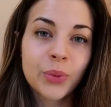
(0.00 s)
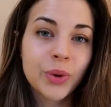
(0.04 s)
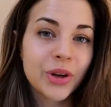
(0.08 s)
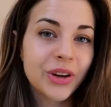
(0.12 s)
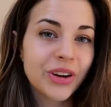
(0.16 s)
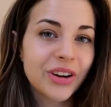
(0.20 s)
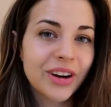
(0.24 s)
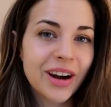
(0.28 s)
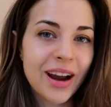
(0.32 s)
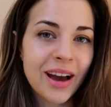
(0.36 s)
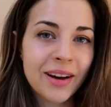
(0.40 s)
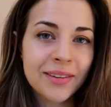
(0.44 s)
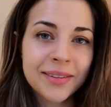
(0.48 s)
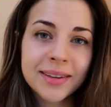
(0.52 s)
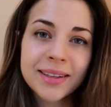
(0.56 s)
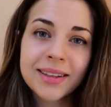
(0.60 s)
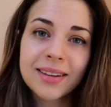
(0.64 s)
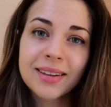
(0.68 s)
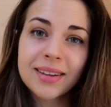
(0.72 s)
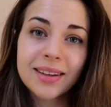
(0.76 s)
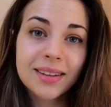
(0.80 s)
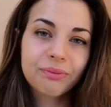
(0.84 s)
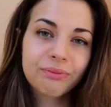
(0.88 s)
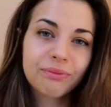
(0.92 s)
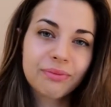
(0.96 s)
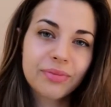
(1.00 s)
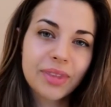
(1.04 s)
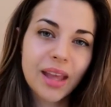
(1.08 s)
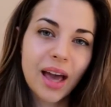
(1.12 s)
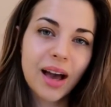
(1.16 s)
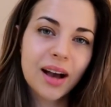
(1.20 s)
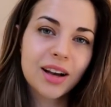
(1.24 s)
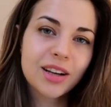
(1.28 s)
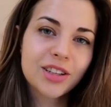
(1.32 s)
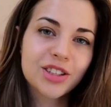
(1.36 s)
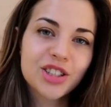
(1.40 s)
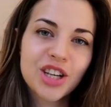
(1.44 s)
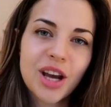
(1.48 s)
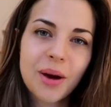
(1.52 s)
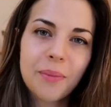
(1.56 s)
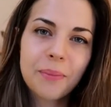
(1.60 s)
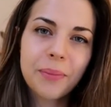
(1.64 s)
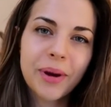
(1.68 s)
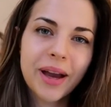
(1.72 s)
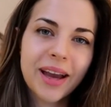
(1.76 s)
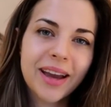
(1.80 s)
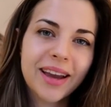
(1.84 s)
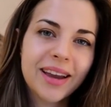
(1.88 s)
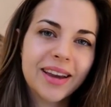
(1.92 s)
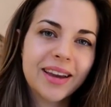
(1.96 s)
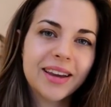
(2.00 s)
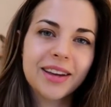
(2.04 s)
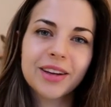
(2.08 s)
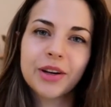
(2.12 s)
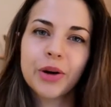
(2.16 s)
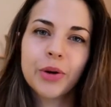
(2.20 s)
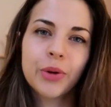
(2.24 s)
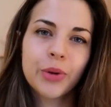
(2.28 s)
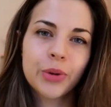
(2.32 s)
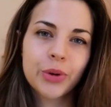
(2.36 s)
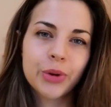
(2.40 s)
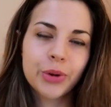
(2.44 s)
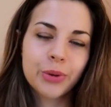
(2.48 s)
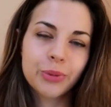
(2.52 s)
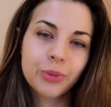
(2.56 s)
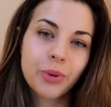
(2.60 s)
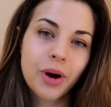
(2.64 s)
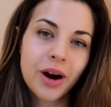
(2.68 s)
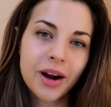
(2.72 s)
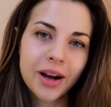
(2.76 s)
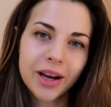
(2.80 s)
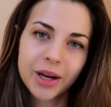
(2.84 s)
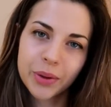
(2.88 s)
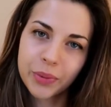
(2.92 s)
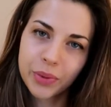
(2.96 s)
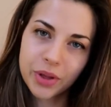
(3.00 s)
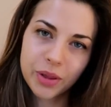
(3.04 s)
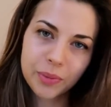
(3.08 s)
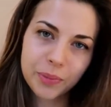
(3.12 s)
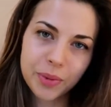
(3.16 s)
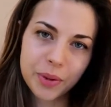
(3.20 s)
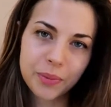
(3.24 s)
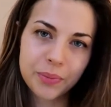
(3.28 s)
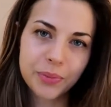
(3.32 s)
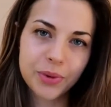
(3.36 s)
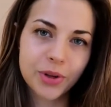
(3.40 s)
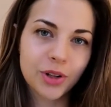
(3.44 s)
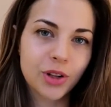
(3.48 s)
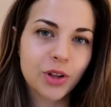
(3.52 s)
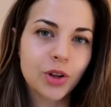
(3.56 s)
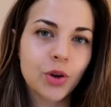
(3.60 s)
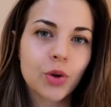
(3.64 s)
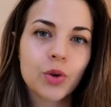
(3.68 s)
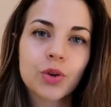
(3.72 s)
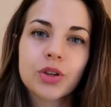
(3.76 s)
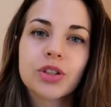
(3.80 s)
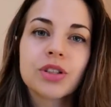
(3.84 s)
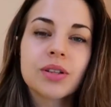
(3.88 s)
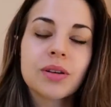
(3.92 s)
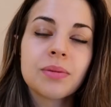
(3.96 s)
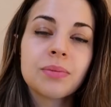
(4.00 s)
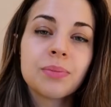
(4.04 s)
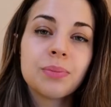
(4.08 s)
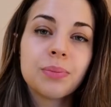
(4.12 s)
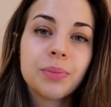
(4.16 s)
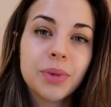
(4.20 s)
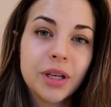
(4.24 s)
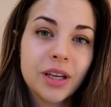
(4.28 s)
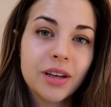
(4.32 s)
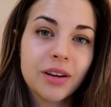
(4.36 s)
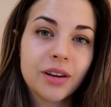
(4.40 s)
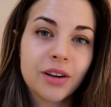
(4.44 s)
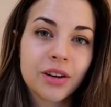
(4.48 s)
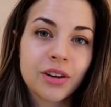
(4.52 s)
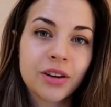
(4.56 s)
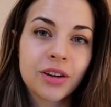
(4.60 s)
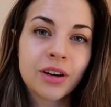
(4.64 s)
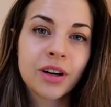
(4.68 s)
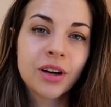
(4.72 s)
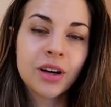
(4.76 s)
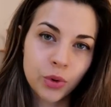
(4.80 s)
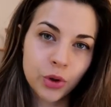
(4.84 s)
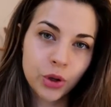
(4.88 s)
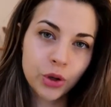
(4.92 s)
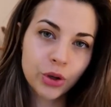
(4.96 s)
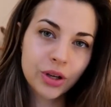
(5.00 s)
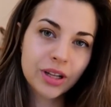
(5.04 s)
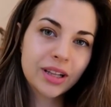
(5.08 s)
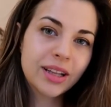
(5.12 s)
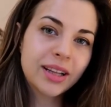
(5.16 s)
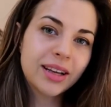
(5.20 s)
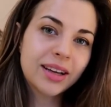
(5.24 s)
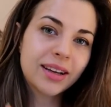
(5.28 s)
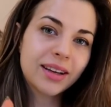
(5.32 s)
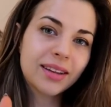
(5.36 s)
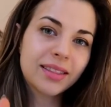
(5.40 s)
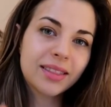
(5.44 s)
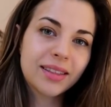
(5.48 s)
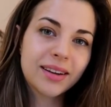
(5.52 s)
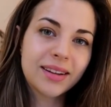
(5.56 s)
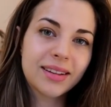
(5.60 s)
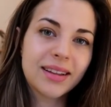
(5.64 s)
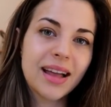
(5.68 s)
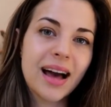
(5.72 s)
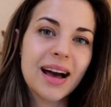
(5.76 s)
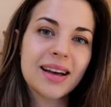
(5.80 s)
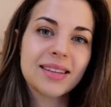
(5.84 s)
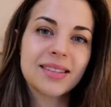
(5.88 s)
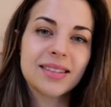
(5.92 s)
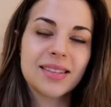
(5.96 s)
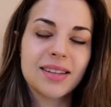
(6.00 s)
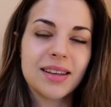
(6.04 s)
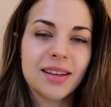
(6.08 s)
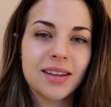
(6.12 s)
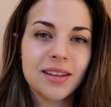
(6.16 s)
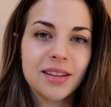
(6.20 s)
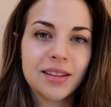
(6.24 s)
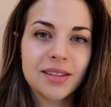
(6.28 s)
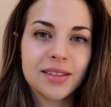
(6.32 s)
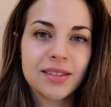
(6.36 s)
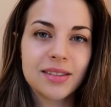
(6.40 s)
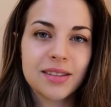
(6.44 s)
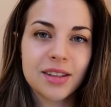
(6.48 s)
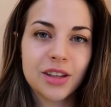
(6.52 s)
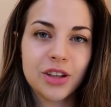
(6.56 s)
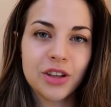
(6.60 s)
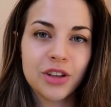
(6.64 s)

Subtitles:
When you're having champagne or wine with people or some beer, you clink the glasses,